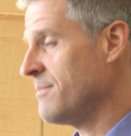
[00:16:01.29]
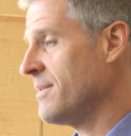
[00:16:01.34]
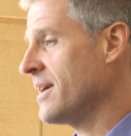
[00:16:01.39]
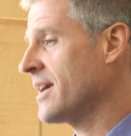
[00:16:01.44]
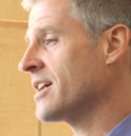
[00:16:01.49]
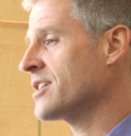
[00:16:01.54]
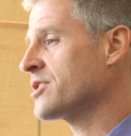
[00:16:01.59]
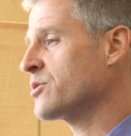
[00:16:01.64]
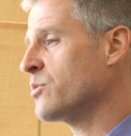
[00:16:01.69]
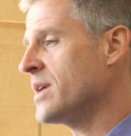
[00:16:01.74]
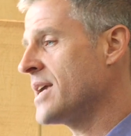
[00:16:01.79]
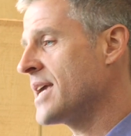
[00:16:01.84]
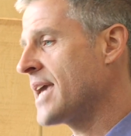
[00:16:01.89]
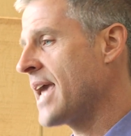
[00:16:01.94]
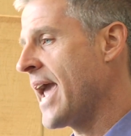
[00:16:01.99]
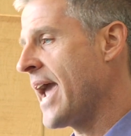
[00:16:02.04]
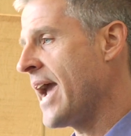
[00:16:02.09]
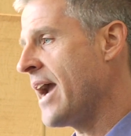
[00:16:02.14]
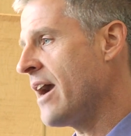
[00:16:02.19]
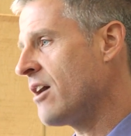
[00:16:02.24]
because we
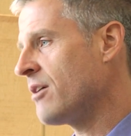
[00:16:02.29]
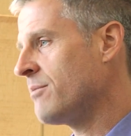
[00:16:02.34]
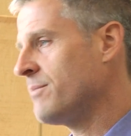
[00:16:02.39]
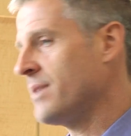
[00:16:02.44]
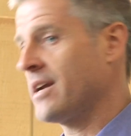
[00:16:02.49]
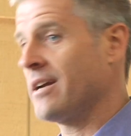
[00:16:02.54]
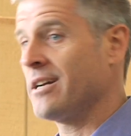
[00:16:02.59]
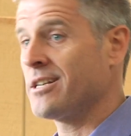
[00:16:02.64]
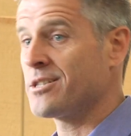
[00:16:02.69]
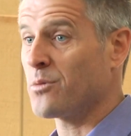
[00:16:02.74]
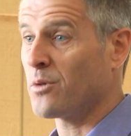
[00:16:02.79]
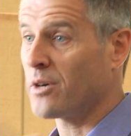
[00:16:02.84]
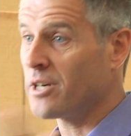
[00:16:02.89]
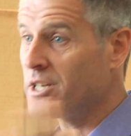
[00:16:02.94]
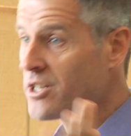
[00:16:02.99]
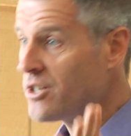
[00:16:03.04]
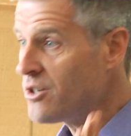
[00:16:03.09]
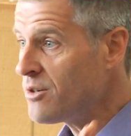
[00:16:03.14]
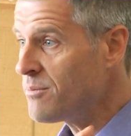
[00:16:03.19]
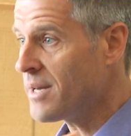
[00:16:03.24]
care, because
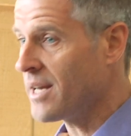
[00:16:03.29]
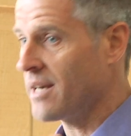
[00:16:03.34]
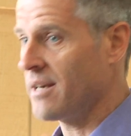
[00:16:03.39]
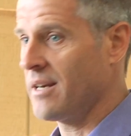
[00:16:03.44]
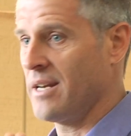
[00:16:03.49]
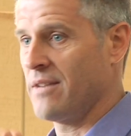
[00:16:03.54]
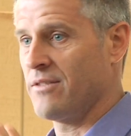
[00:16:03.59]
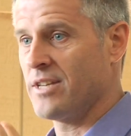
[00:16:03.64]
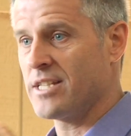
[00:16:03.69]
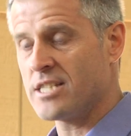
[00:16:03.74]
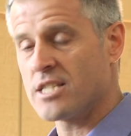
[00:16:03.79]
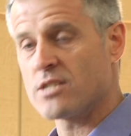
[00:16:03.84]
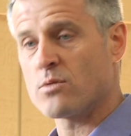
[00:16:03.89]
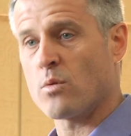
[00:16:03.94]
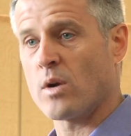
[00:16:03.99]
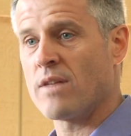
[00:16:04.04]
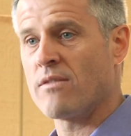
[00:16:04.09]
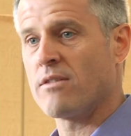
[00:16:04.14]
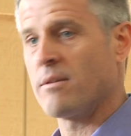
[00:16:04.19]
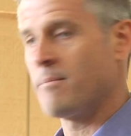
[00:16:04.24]
we're human. And this is
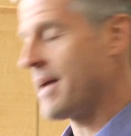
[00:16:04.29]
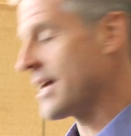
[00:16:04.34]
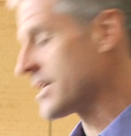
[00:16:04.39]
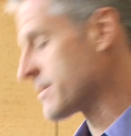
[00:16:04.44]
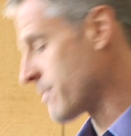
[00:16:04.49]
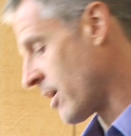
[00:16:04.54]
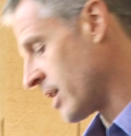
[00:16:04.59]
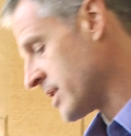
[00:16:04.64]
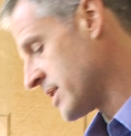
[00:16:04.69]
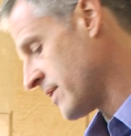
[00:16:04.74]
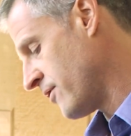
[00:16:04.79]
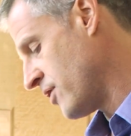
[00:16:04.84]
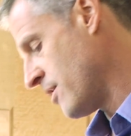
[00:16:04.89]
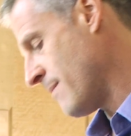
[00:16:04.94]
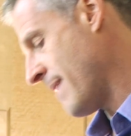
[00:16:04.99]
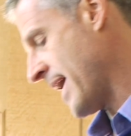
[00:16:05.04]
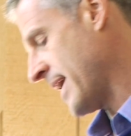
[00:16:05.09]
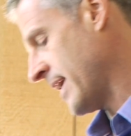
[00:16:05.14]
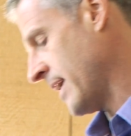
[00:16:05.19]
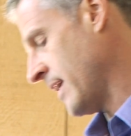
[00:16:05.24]
one of the best parts of
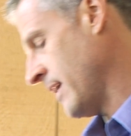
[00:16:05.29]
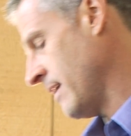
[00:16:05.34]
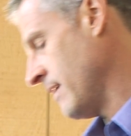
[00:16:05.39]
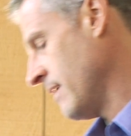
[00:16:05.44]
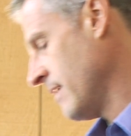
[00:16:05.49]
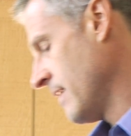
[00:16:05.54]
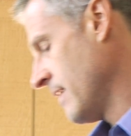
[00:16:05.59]
humanity